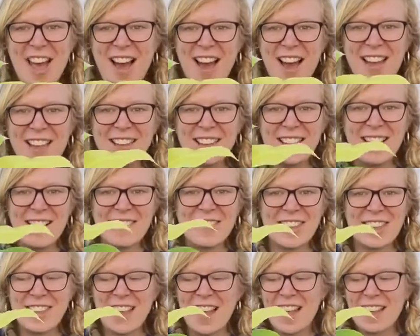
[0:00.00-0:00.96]
I love
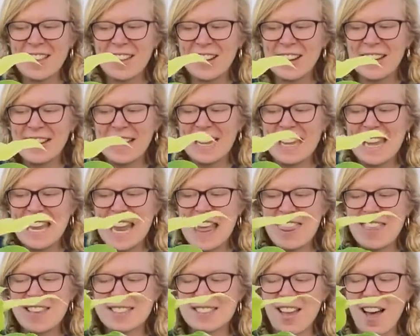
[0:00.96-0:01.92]
the color, and
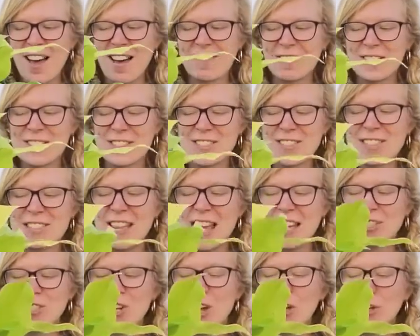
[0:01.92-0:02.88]
this offers
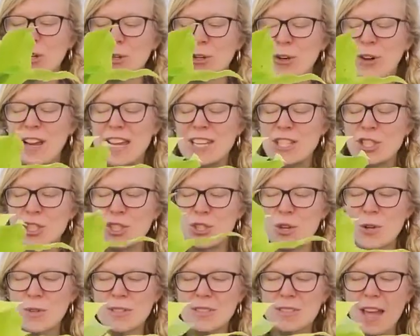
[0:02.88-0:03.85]
such a great
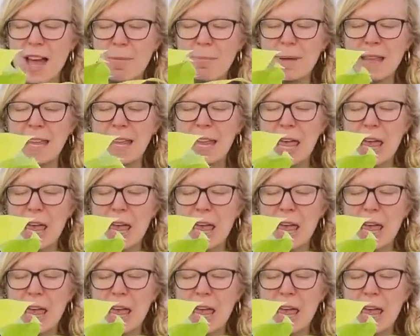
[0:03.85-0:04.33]
show-stopping